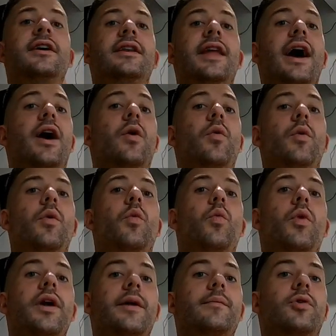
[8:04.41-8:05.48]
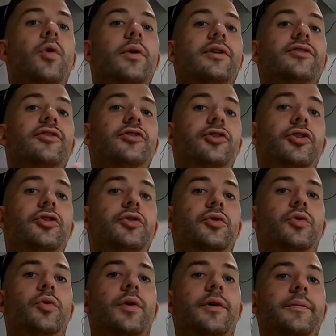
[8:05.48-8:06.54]
Now, what I'm going to
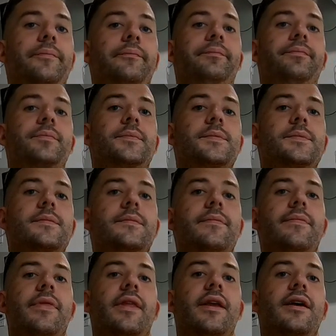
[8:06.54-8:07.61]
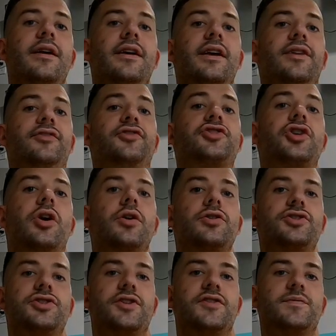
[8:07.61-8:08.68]
do is
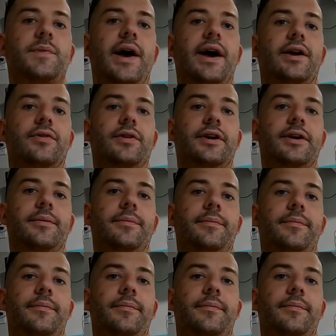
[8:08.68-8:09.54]
charge this battery.